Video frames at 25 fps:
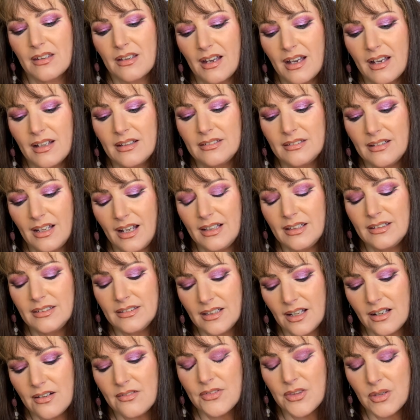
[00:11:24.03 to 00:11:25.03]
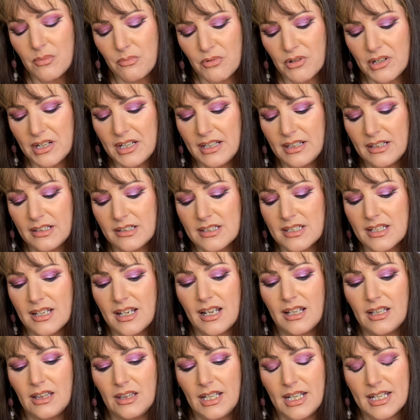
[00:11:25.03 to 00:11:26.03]
I, I love the brand.
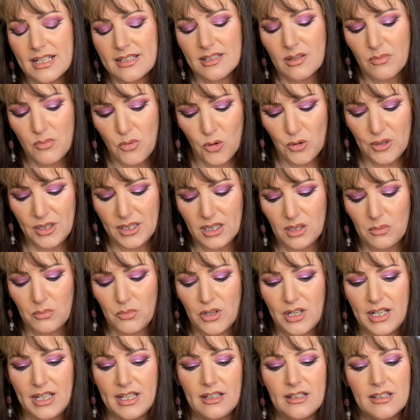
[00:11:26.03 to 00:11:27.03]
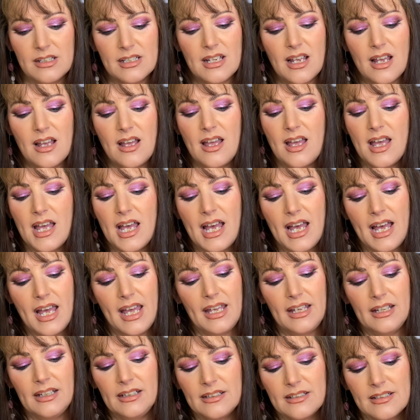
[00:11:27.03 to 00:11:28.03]
I like supporting the brand.
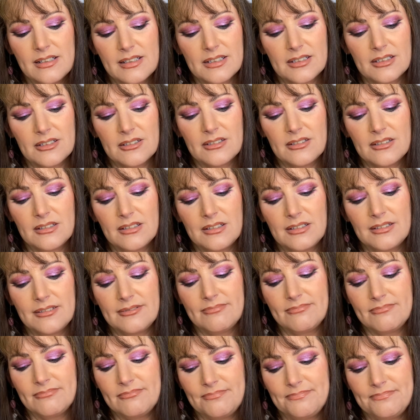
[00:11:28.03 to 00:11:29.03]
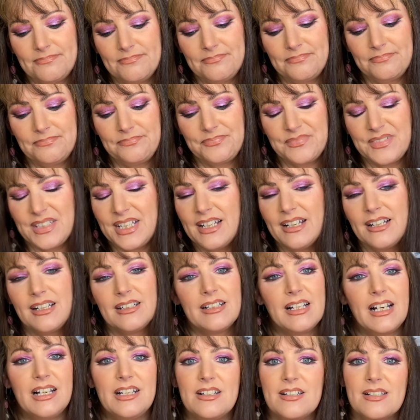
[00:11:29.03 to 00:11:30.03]
And yeah,
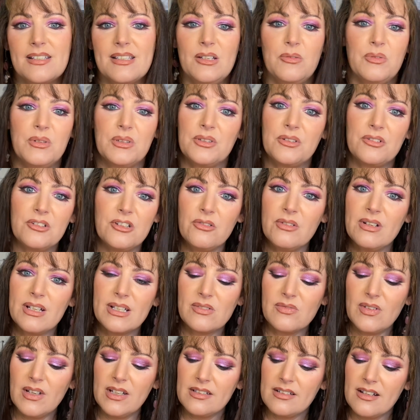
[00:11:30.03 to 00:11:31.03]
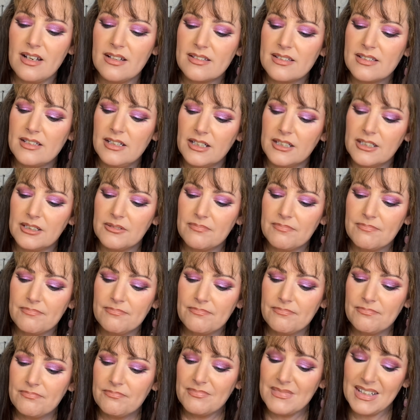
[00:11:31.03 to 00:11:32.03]
I just think what they're doing is fantastic.
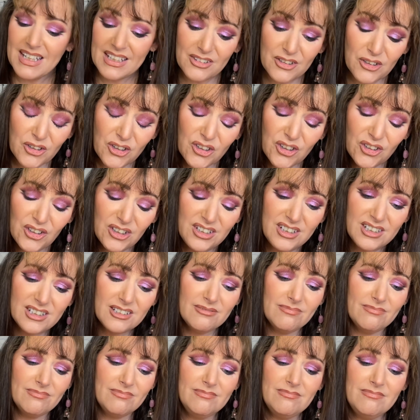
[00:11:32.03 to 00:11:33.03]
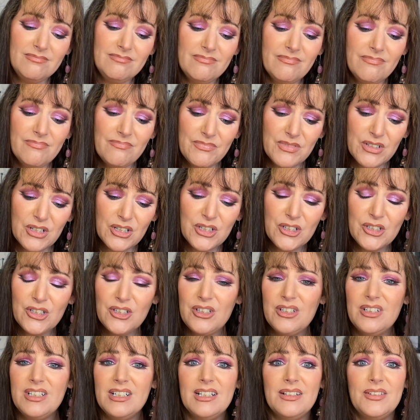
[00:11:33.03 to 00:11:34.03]
And they're good. They're
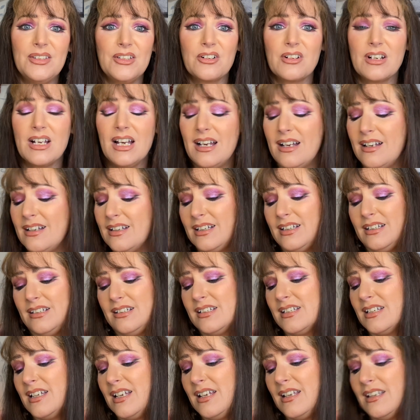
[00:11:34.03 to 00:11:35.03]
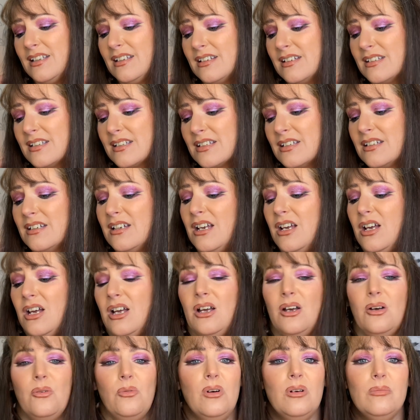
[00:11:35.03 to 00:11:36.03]
good and they're kind. And
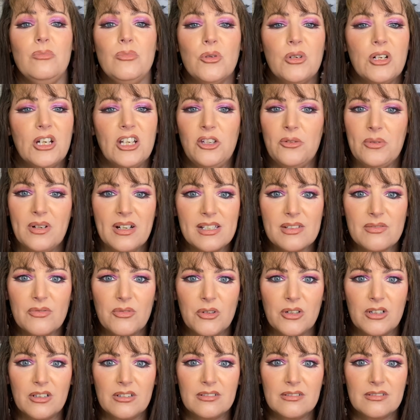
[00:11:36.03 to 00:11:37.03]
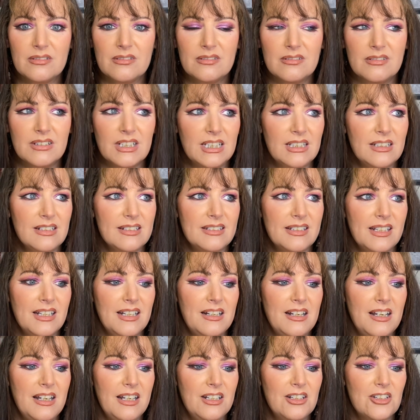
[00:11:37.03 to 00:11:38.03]
what more can you ask for? In this day
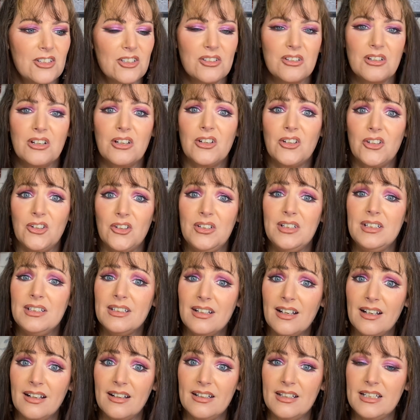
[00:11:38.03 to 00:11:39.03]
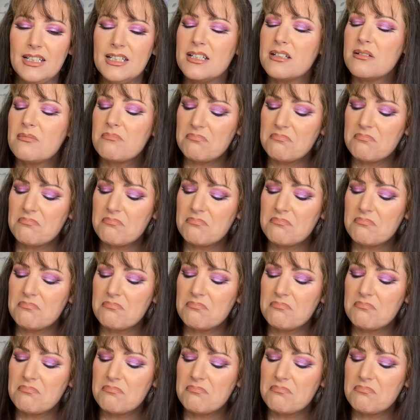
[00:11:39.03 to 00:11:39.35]
and age, good and kind,